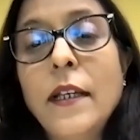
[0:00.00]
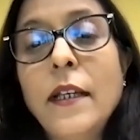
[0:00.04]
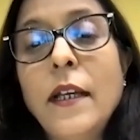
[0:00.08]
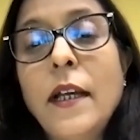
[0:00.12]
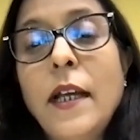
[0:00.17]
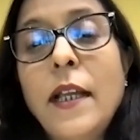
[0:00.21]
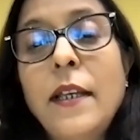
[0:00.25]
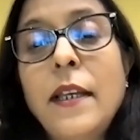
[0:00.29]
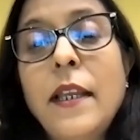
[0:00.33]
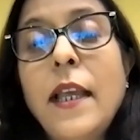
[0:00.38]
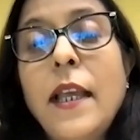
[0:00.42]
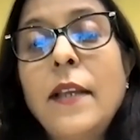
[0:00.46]

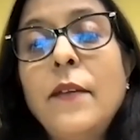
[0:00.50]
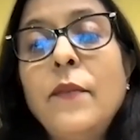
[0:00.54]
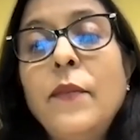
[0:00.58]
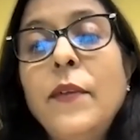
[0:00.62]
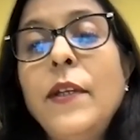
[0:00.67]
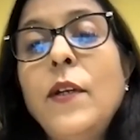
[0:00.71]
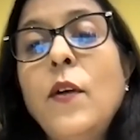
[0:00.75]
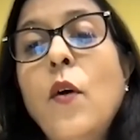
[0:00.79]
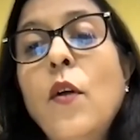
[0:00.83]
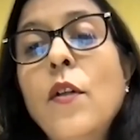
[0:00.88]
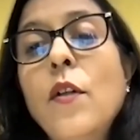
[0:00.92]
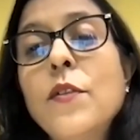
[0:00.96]
And
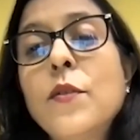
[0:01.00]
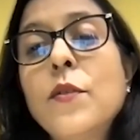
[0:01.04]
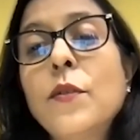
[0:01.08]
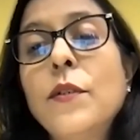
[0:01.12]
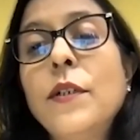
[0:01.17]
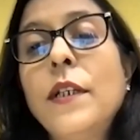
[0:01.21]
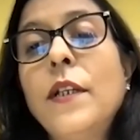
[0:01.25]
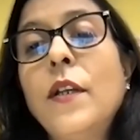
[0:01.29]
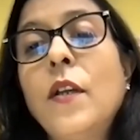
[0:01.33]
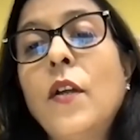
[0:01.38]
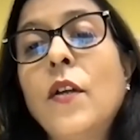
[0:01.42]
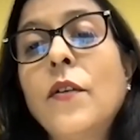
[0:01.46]
we also
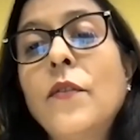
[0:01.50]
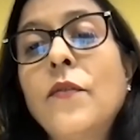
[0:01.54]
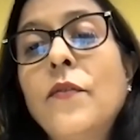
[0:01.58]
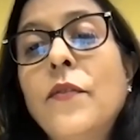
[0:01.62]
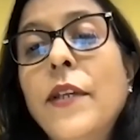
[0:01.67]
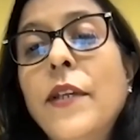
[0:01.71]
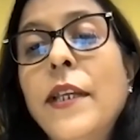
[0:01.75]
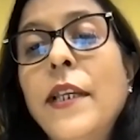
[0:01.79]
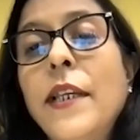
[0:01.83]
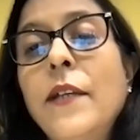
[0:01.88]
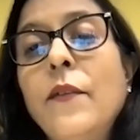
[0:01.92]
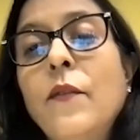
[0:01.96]
did a lot of
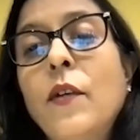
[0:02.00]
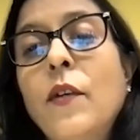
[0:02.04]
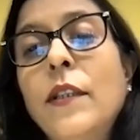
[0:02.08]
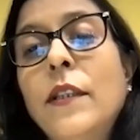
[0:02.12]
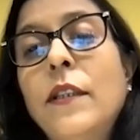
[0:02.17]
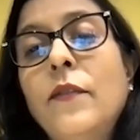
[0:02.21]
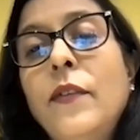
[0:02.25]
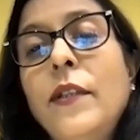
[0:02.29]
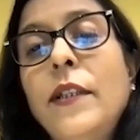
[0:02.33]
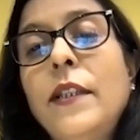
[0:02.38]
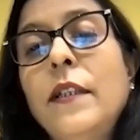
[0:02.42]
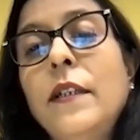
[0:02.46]
training
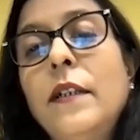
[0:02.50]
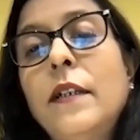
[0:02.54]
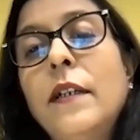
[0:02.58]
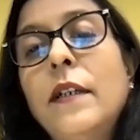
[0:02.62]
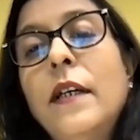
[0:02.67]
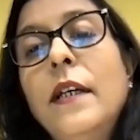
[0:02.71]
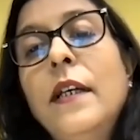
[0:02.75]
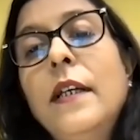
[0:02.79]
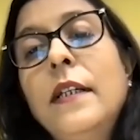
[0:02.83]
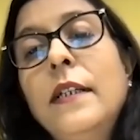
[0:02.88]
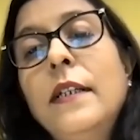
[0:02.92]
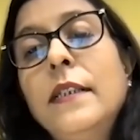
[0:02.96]
with
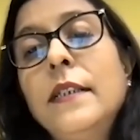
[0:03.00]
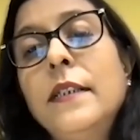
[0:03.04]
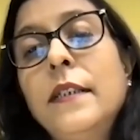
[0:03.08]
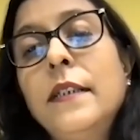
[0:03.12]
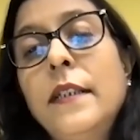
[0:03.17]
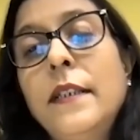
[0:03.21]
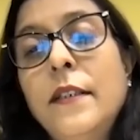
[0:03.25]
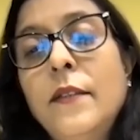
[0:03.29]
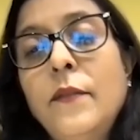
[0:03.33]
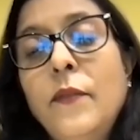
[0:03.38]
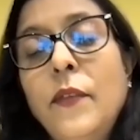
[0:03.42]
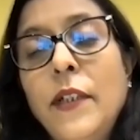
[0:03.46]

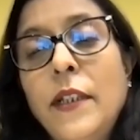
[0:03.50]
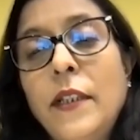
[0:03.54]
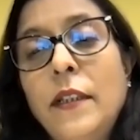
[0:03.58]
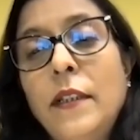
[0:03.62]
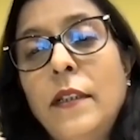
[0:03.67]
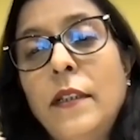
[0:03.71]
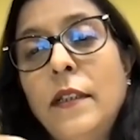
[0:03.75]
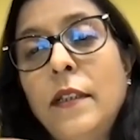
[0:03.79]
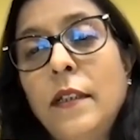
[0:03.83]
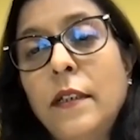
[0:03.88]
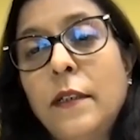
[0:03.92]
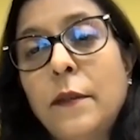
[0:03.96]

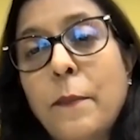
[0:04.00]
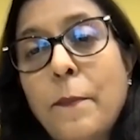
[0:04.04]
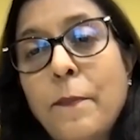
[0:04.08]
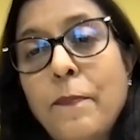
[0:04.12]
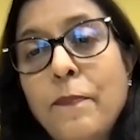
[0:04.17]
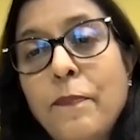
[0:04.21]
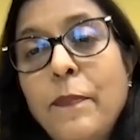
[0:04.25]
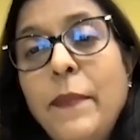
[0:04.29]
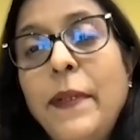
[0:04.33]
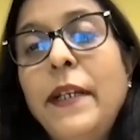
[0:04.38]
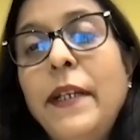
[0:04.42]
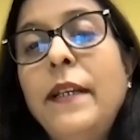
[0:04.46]
the
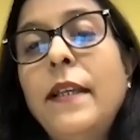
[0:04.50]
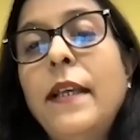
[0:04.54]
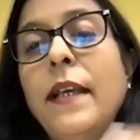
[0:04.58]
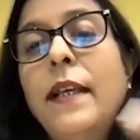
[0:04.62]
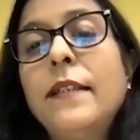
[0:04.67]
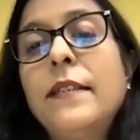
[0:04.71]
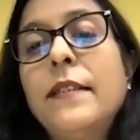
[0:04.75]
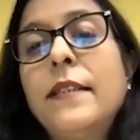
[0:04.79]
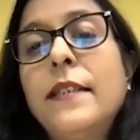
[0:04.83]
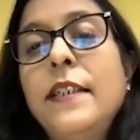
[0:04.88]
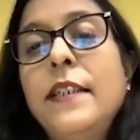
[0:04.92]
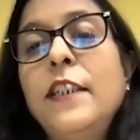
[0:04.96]
mid
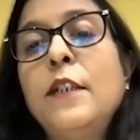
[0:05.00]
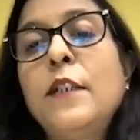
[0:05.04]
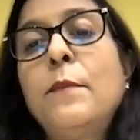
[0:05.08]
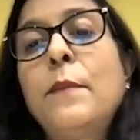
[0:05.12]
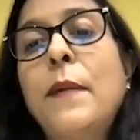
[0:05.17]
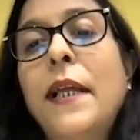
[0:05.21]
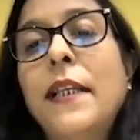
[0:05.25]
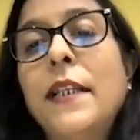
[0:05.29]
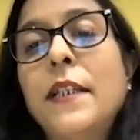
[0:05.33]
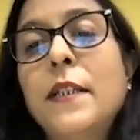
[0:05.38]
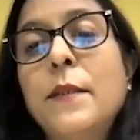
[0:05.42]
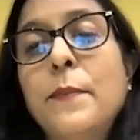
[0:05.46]
and senior
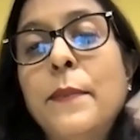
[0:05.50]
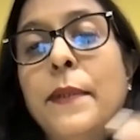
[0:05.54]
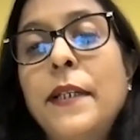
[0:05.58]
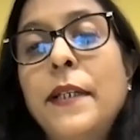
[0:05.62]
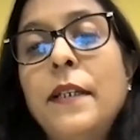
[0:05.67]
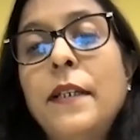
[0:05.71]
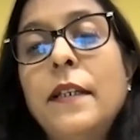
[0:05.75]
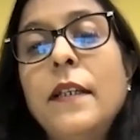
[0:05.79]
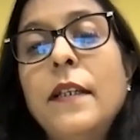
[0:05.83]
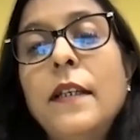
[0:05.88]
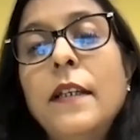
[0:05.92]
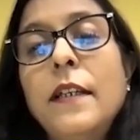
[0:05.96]

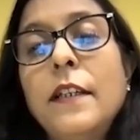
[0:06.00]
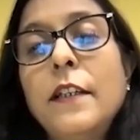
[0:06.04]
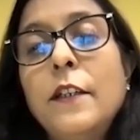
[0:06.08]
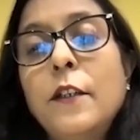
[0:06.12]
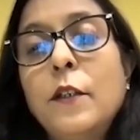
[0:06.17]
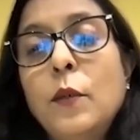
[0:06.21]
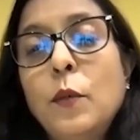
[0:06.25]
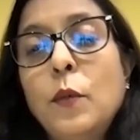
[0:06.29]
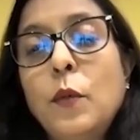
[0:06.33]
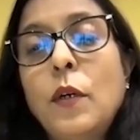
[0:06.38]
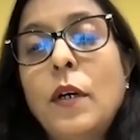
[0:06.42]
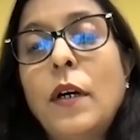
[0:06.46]
management
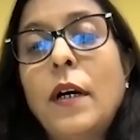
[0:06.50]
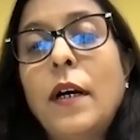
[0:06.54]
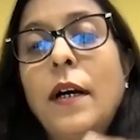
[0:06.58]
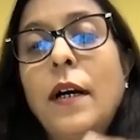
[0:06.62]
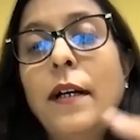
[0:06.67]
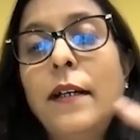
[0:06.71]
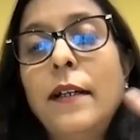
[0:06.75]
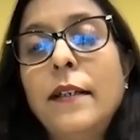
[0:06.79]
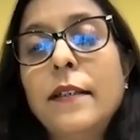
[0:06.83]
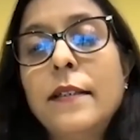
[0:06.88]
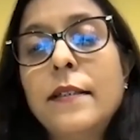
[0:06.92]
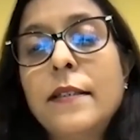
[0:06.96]
to
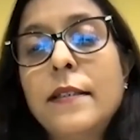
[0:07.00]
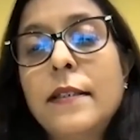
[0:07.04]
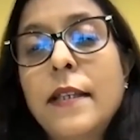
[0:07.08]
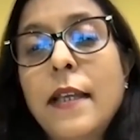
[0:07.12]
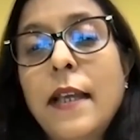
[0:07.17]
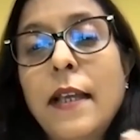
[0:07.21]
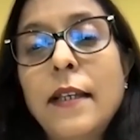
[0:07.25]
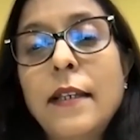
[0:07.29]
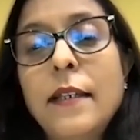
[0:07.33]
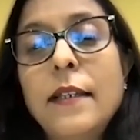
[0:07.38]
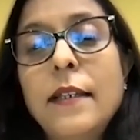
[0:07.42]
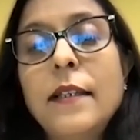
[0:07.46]

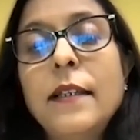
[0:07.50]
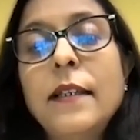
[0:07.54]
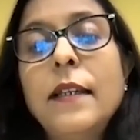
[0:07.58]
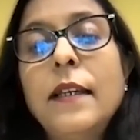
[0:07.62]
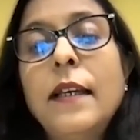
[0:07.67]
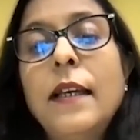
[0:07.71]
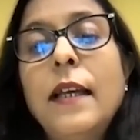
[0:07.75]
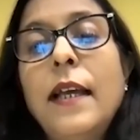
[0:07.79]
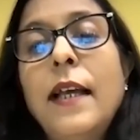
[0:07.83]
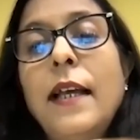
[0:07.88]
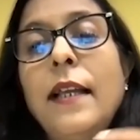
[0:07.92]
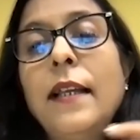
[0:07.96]
understand
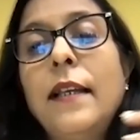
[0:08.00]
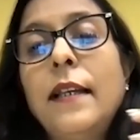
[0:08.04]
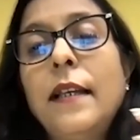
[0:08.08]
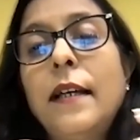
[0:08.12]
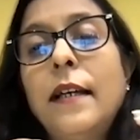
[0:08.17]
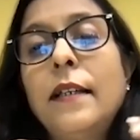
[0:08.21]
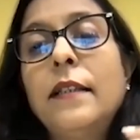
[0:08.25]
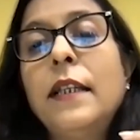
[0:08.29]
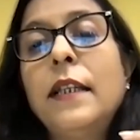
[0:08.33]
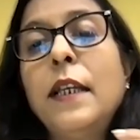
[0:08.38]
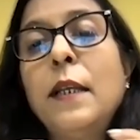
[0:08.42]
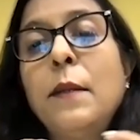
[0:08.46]
and
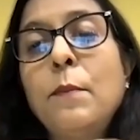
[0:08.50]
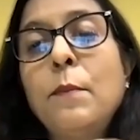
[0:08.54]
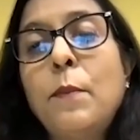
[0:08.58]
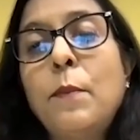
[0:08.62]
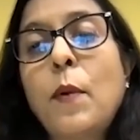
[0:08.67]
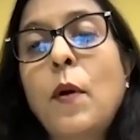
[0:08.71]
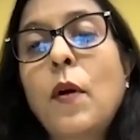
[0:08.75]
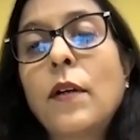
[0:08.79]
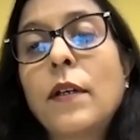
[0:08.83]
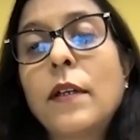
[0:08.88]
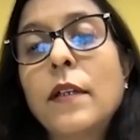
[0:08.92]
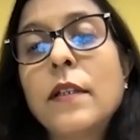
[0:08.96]
the
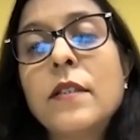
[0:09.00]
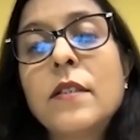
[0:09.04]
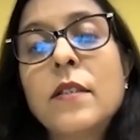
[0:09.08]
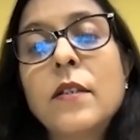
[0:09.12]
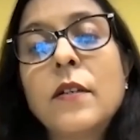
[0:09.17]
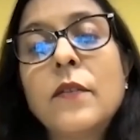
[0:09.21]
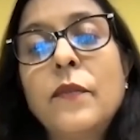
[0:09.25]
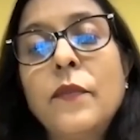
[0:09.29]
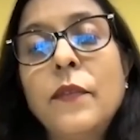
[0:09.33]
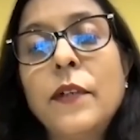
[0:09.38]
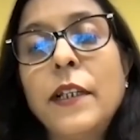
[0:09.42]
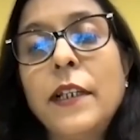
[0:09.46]
importance
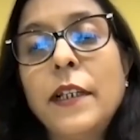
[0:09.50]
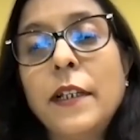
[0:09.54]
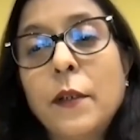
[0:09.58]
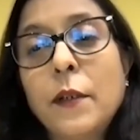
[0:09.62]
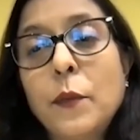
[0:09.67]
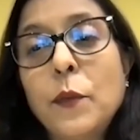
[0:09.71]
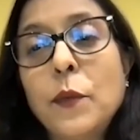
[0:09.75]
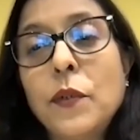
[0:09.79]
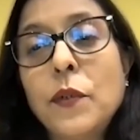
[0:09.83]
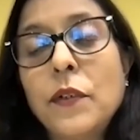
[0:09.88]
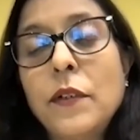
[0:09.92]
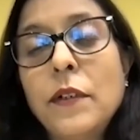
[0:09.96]
of
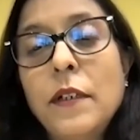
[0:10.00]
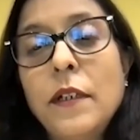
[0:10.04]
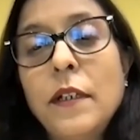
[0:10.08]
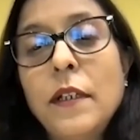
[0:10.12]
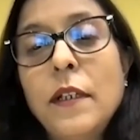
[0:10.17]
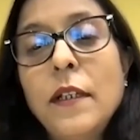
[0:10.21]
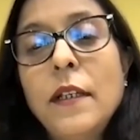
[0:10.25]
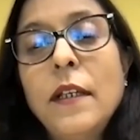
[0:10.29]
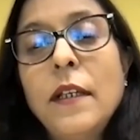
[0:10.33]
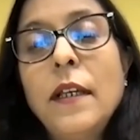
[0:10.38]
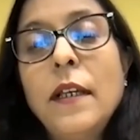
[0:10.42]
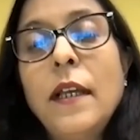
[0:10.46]
inclusion
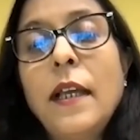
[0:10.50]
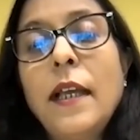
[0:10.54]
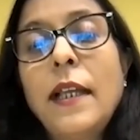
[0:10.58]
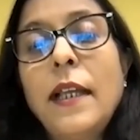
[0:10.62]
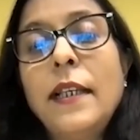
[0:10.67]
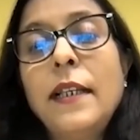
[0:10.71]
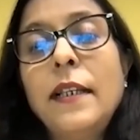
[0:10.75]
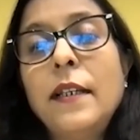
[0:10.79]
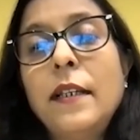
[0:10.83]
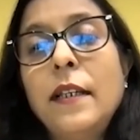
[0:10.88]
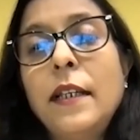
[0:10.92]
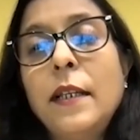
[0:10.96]

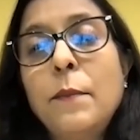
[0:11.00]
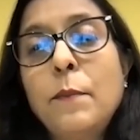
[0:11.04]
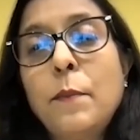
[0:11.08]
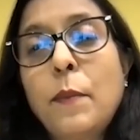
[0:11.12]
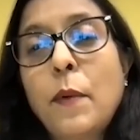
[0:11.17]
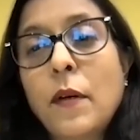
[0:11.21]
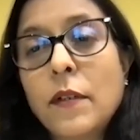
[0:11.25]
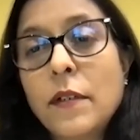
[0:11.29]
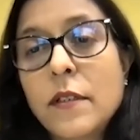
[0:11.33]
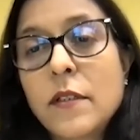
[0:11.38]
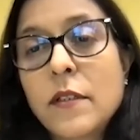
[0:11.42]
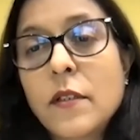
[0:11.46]
and
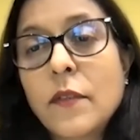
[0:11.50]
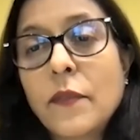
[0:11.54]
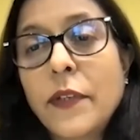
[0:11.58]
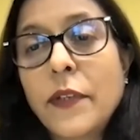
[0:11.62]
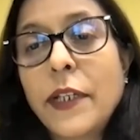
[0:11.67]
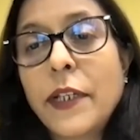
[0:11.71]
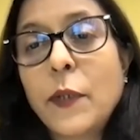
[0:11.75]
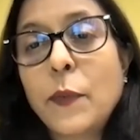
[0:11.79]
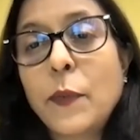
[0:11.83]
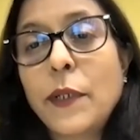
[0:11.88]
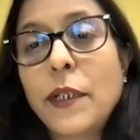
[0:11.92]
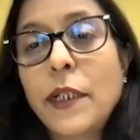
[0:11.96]
importance of
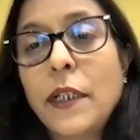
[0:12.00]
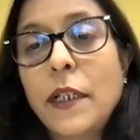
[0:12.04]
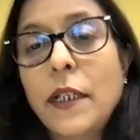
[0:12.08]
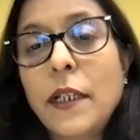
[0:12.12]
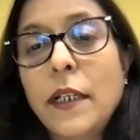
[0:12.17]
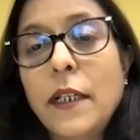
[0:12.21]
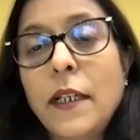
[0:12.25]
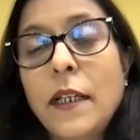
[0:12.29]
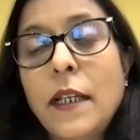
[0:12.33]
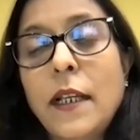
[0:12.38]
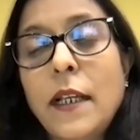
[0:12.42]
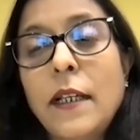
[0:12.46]
equity
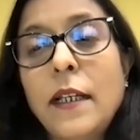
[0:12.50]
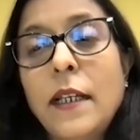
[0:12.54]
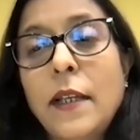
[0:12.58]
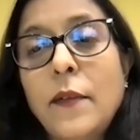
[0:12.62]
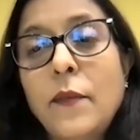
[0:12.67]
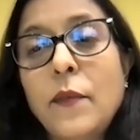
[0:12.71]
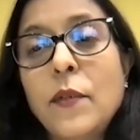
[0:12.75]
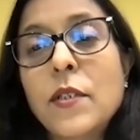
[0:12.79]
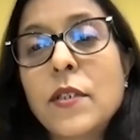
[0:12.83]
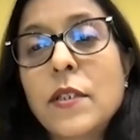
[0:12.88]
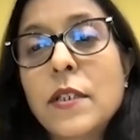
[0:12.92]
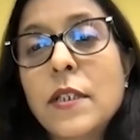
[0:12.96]
and
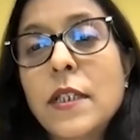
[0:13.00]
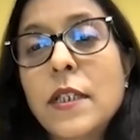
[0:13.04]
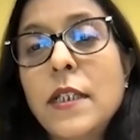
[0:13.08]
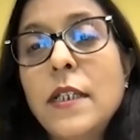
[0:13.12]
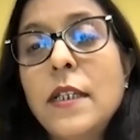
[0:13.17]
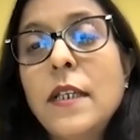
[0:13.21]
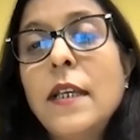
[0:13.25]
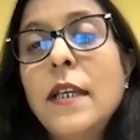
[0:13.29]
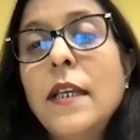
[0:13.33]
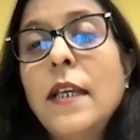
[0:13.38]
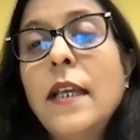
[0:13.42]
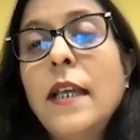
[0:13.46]
diversity,
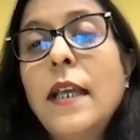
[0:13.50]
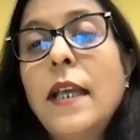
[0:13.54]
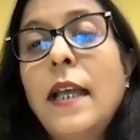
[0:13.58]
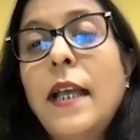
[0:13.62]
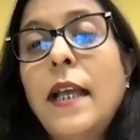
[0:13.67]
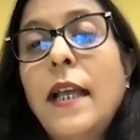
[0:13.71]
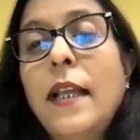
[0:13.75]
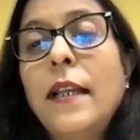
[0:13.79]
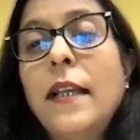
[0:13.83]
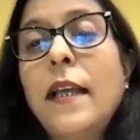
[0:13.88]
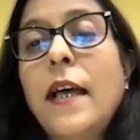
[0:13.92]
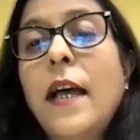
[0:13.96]

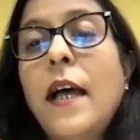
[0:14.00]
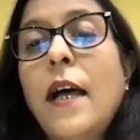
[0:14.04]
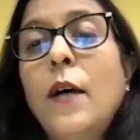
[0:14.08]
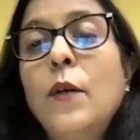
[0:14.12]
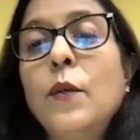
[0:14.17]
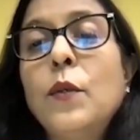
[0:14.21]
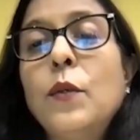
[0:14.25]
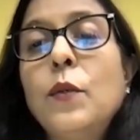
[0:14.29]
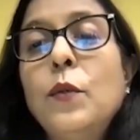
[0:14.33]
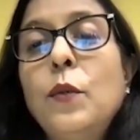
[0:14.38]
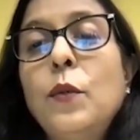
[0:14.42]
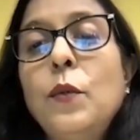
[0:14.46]
and how
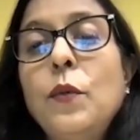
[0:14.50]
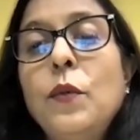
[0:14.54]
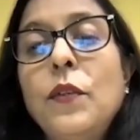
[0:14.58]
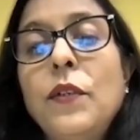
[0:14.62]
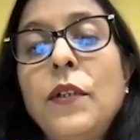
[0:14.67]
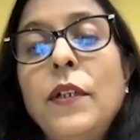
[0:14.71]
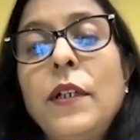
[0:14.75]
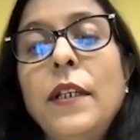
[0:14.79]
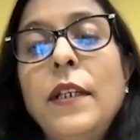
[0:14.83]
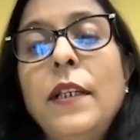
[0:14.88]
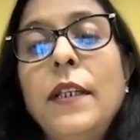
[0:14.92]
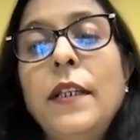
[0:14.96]
to
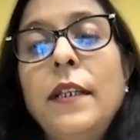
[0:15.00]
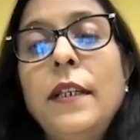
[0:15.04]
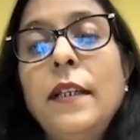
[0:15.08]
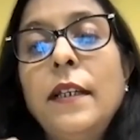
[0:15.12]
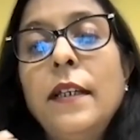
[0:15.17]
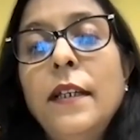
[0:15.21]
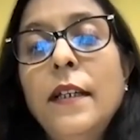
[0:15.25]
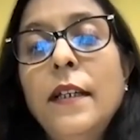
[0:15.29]
really